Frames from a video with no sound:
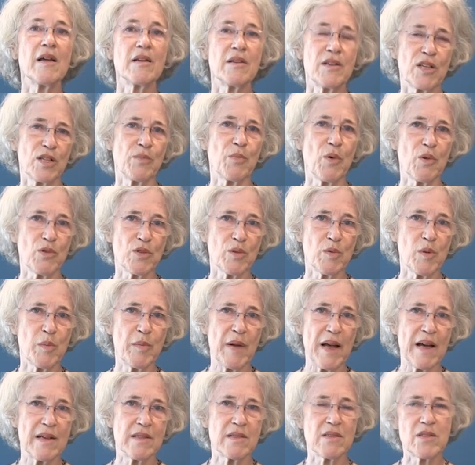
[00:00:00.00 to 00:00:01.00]
disposable
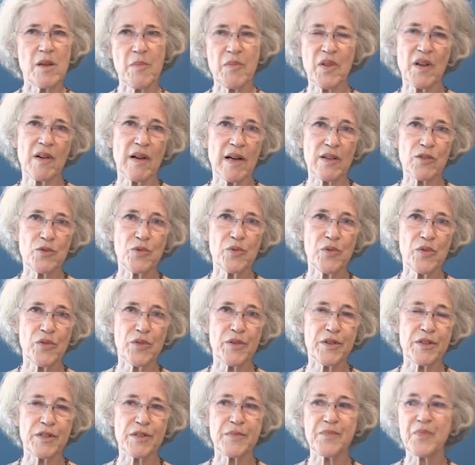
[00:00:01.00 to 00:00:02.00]
pads, something like
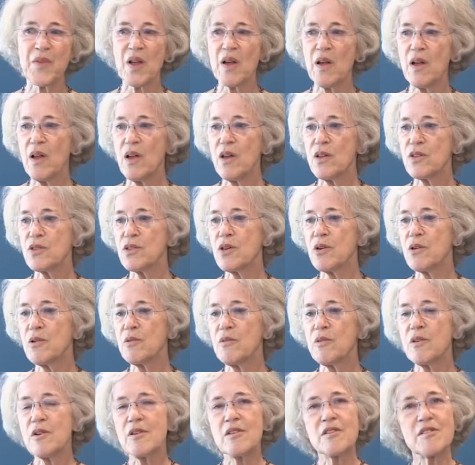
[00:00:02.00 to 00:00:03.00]
two-thirds.
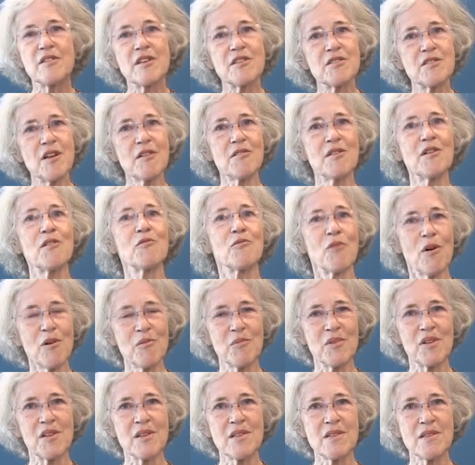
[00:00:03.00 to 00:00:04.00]
So there's nothing wrong
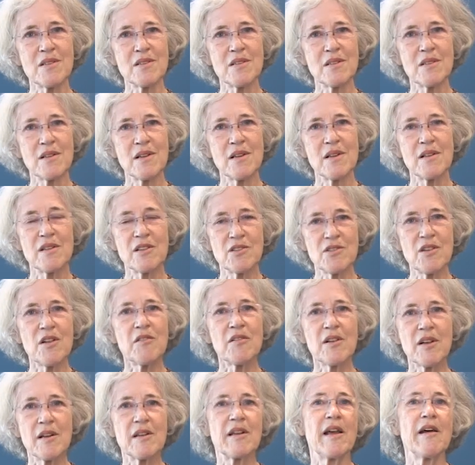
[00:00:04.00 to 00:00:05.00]
with this. There's
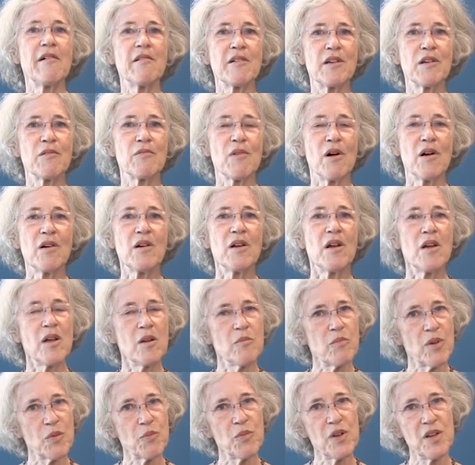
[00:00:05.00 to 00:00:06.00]
nothing inherently wrong,
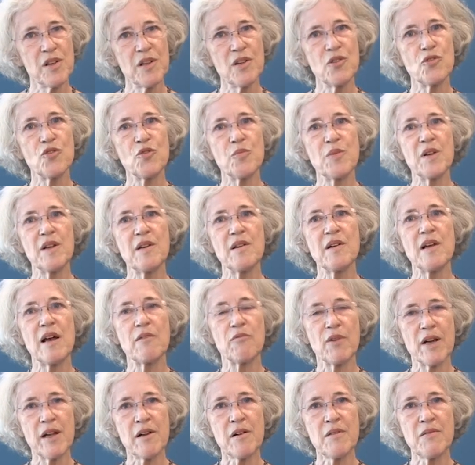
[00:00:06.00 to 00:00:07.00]
but we need to be
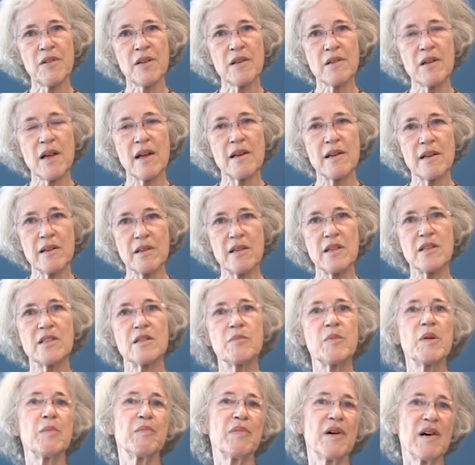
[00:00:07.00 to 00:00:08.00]
aware of it, and it needs
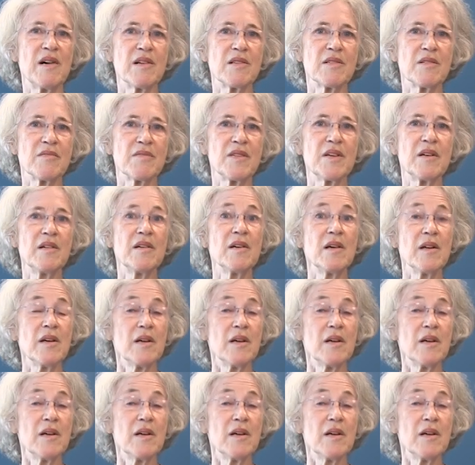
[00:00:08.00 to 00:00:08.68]
to be part of the